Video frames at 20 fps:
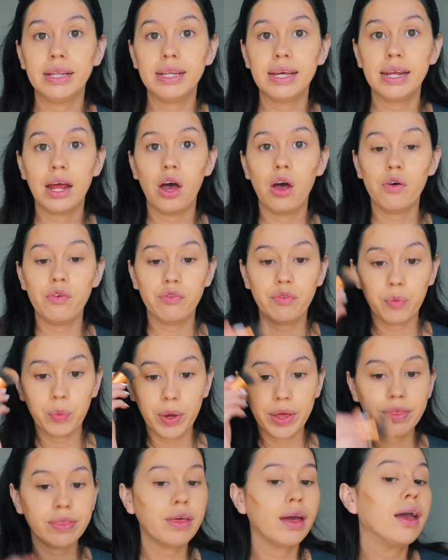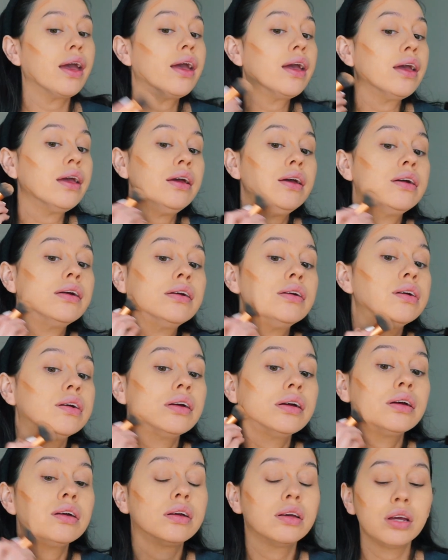it off with a
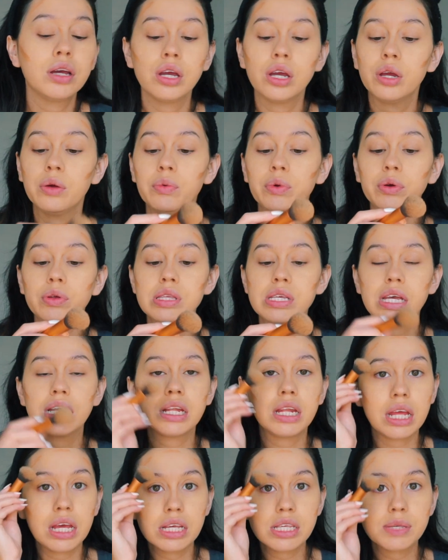Real Techniques